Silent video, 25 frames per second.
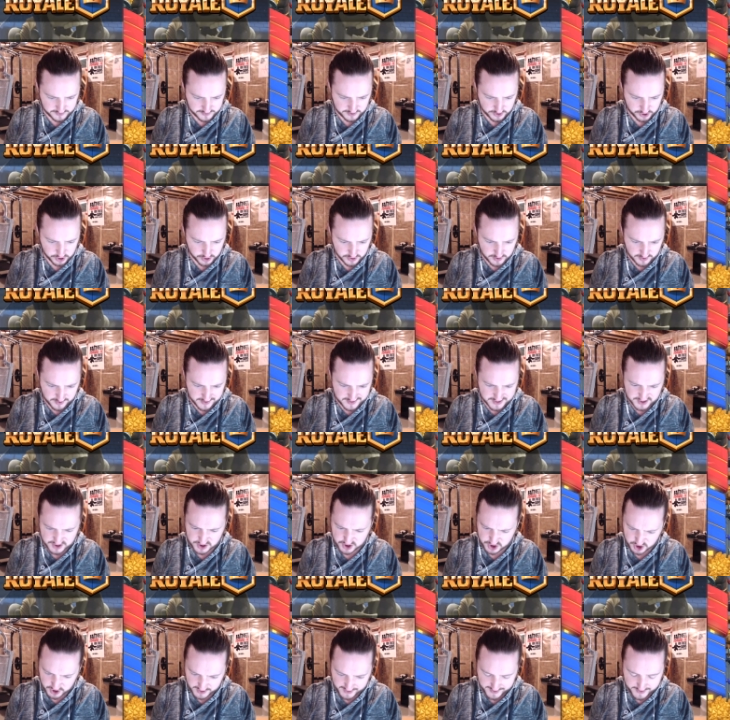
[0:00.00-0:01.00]
so they should
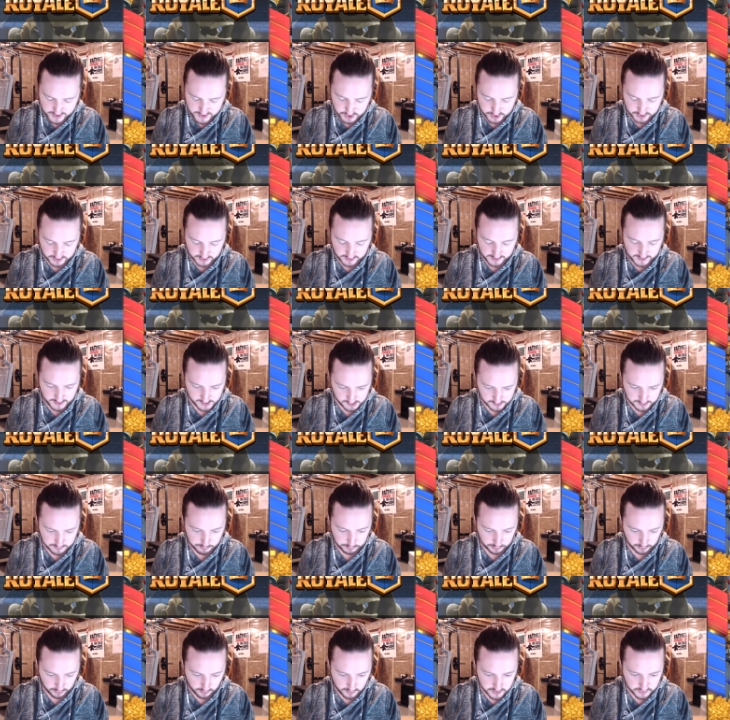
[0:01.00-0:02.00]
exchange killing
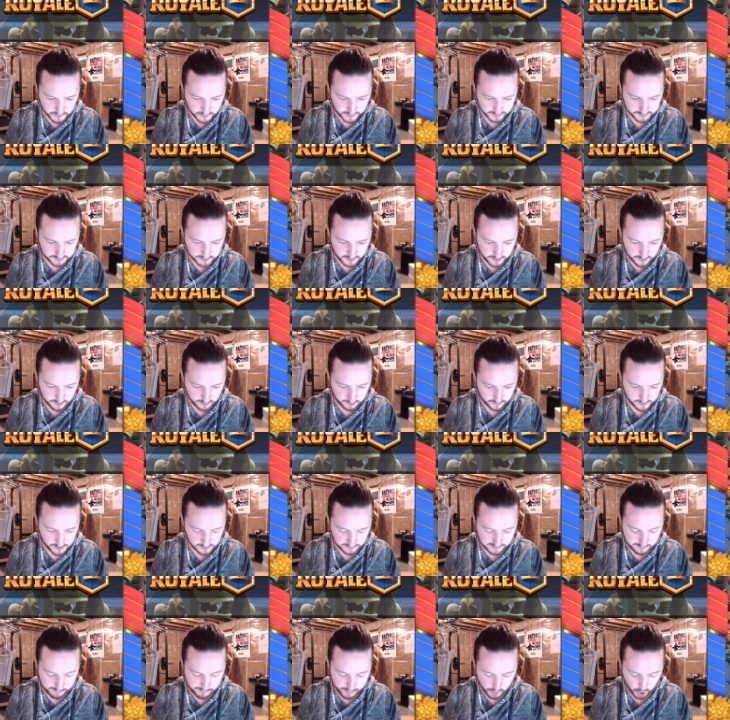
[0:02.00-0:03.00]
blows right there.
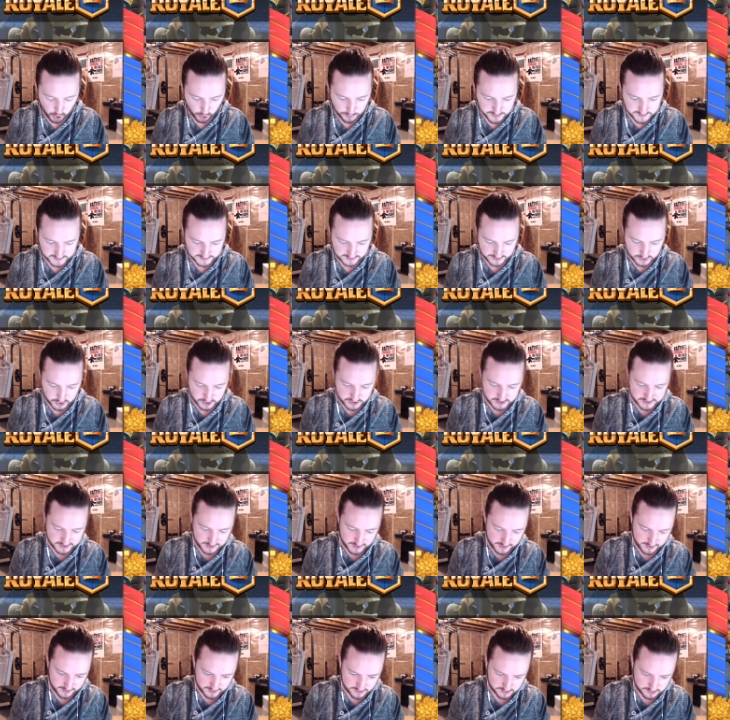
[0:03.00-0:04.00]
Killing burps, as I should
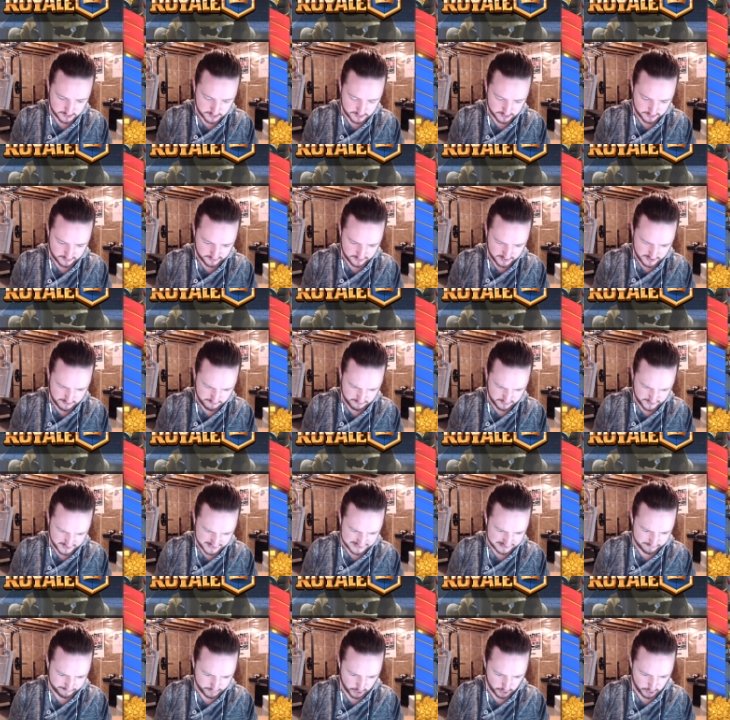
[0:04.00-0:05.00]
say, because they're
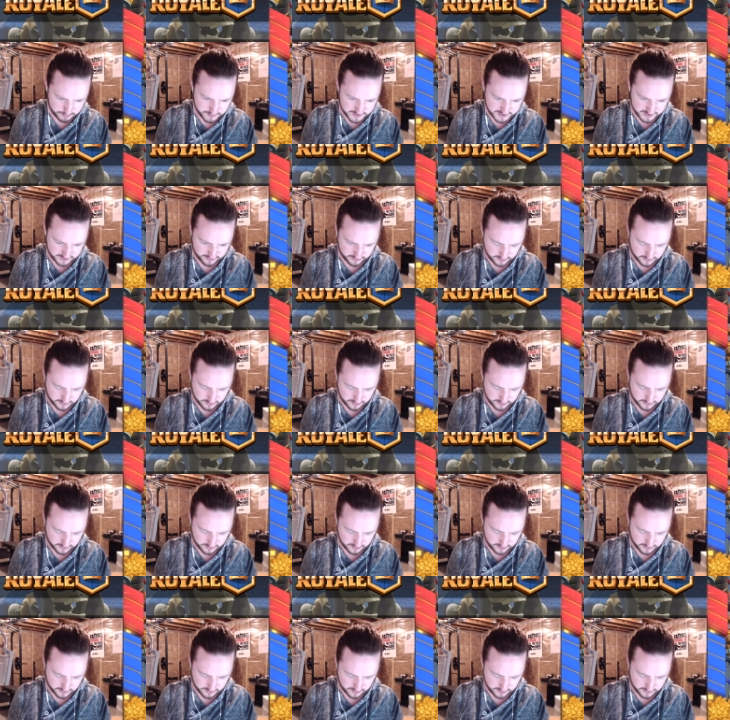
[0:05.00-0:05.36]
kind of burping, I